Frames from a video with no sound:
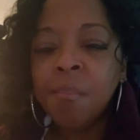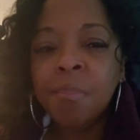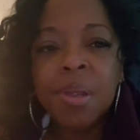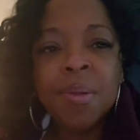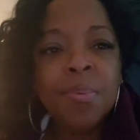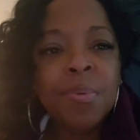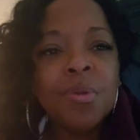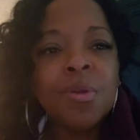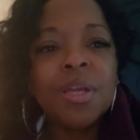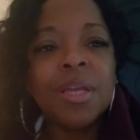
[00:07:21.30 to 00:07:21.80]

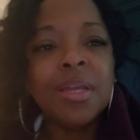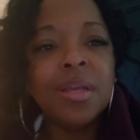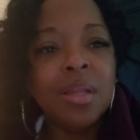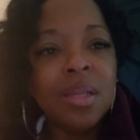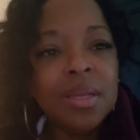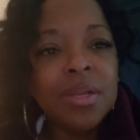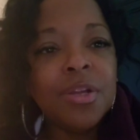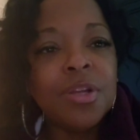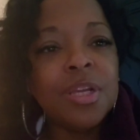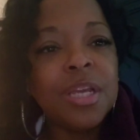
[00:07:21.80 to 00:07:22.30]
people are
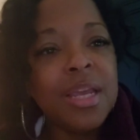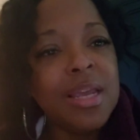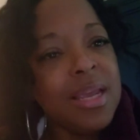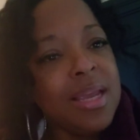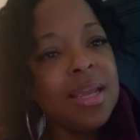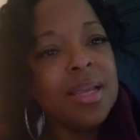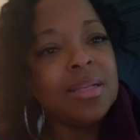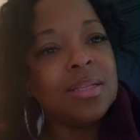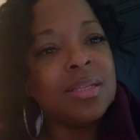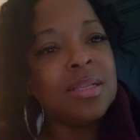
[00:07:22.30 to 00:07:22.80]
killing their
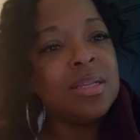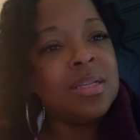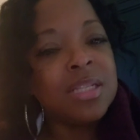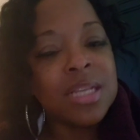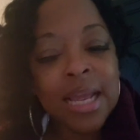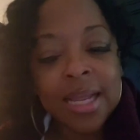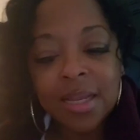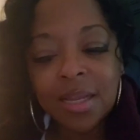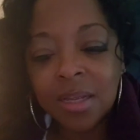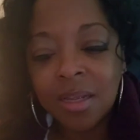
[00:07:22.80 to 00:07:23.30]
kids. And it's
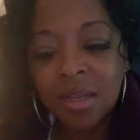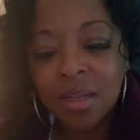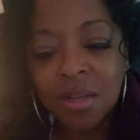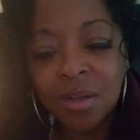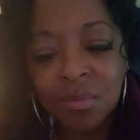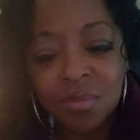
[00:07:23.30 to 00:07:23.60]
like,